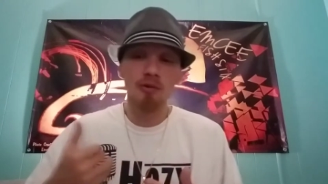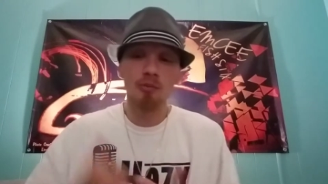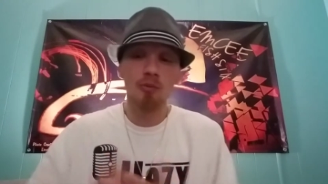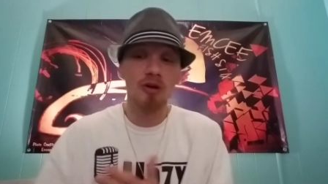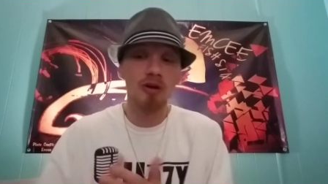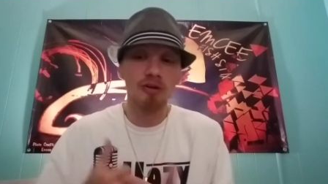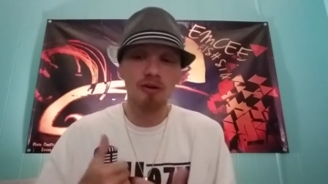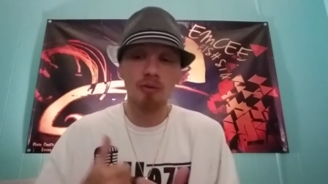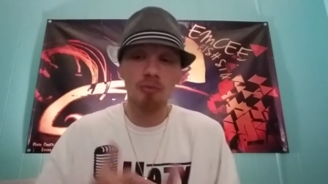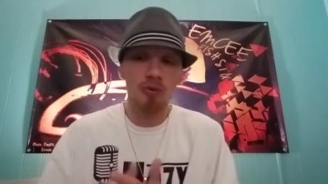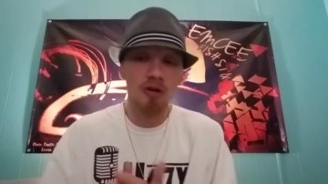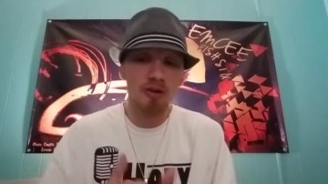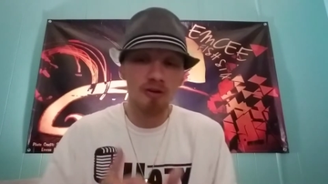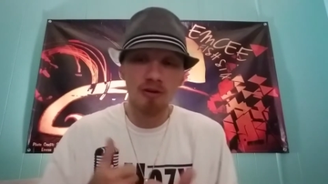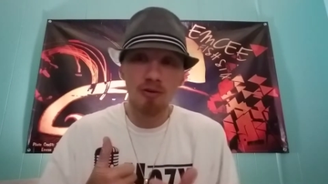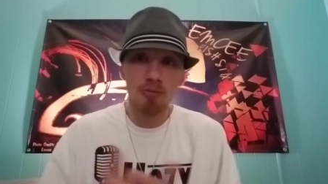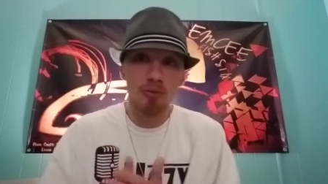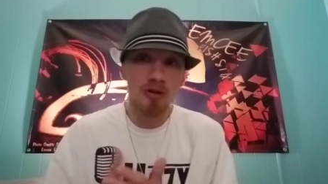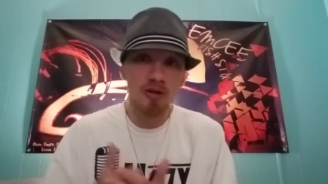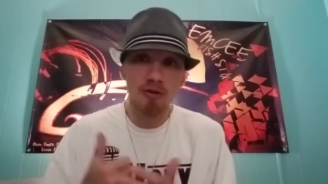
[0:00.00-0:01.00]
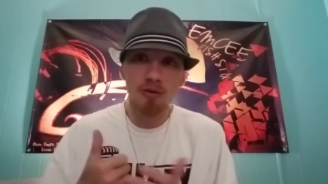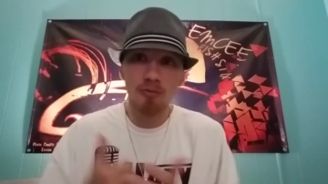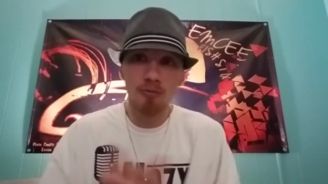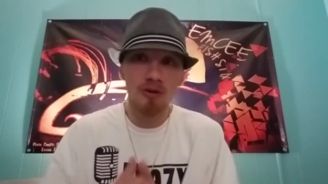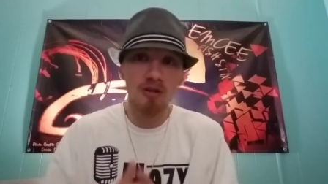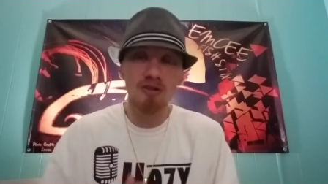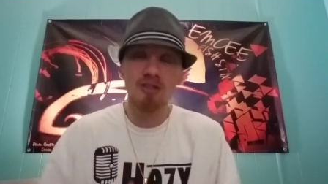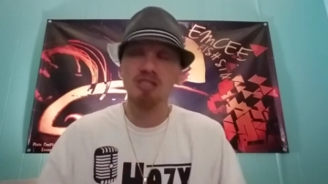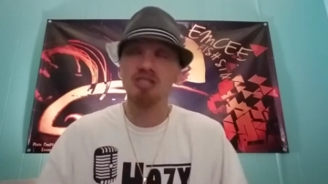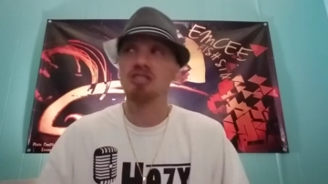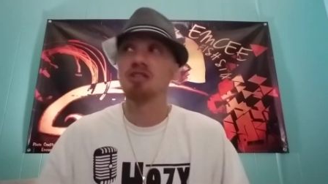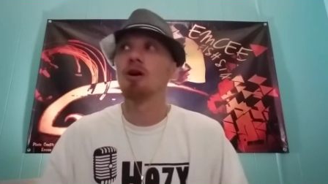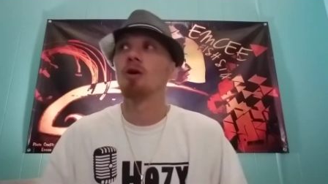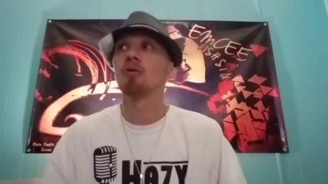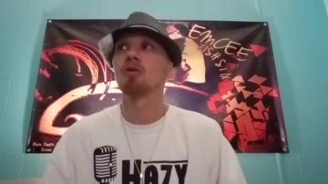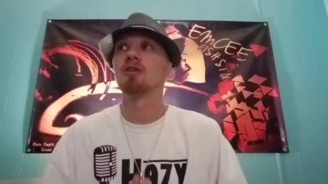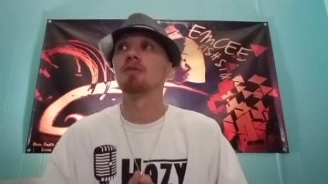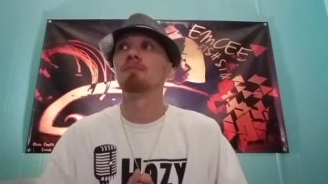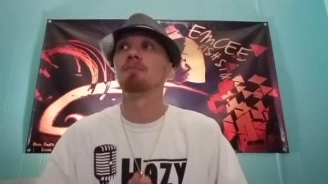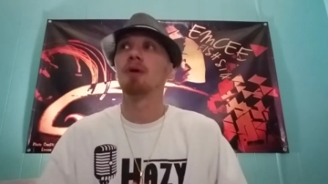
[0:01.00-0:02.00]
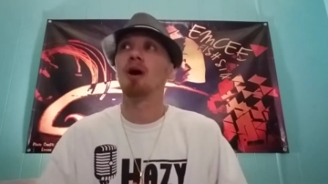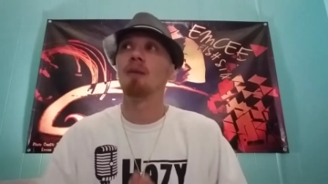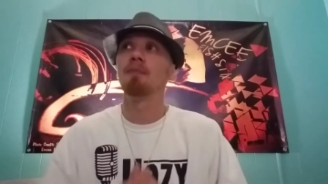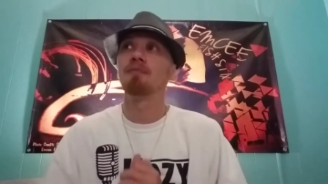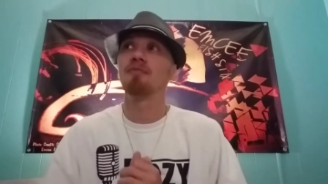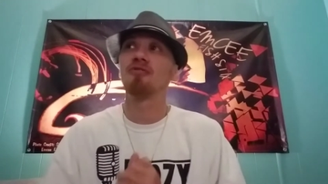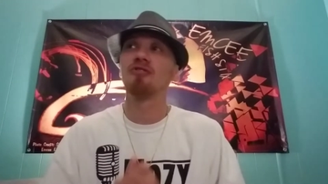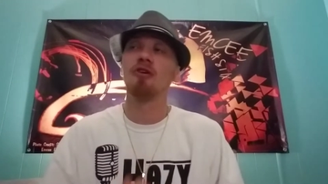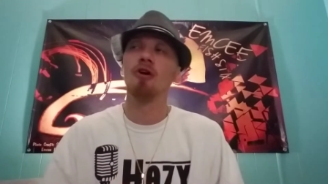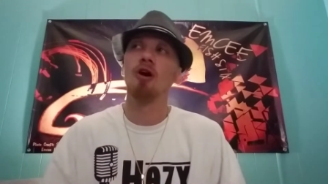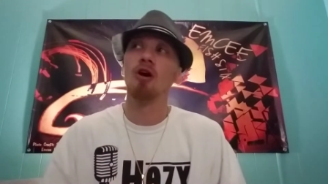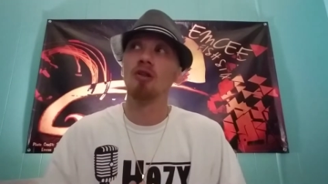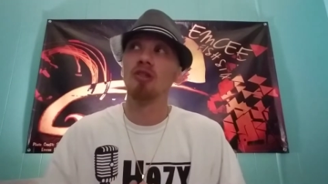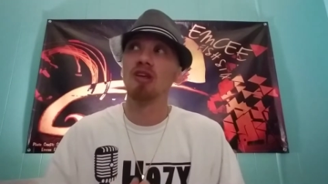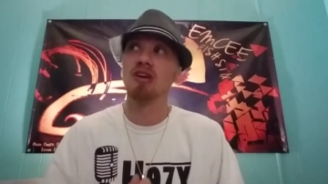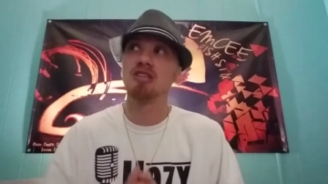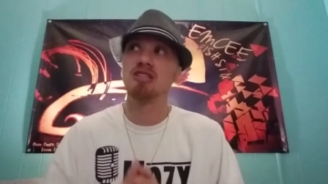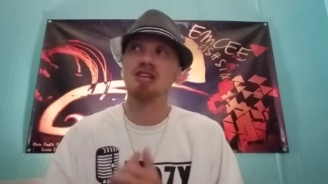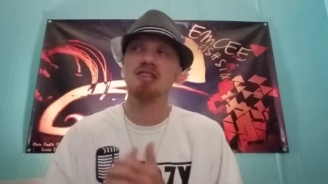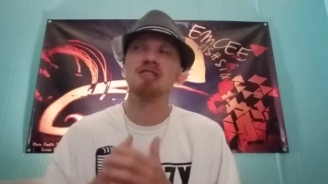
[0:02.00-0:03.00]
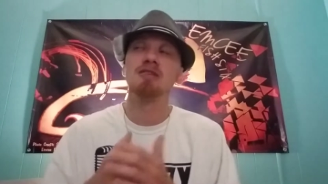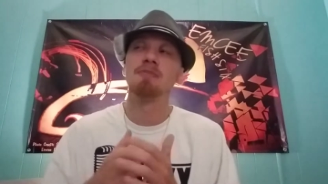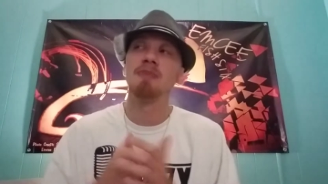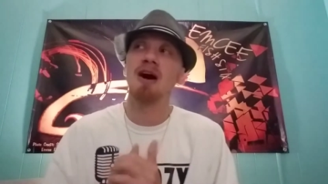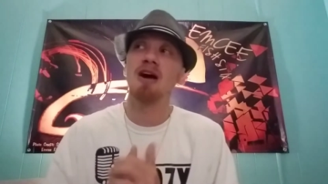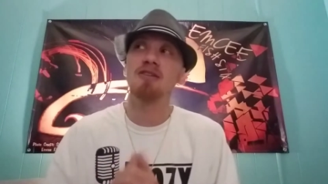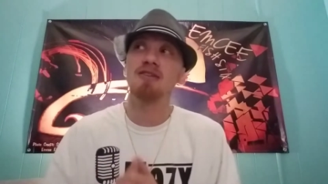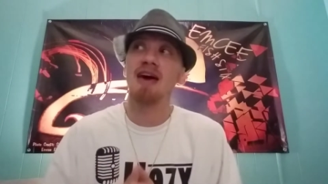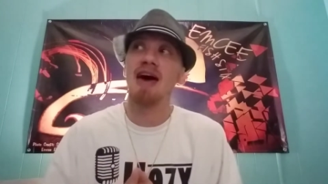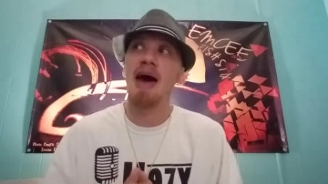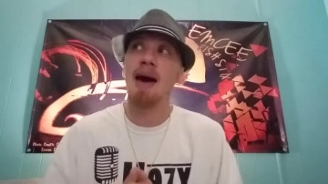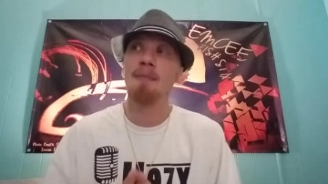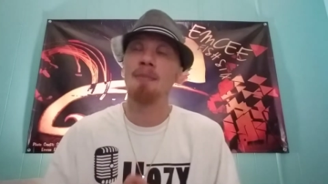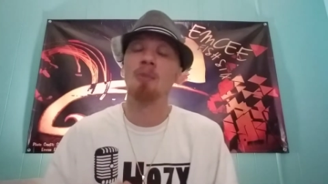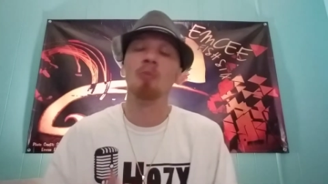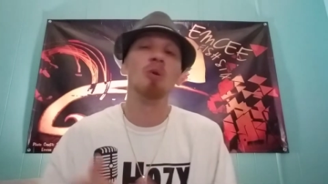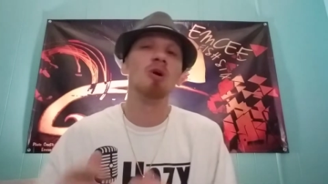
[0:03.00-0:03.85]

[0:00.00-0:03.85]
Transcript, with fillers: really, really, really, really stoked and pumped for all this that's about to happen.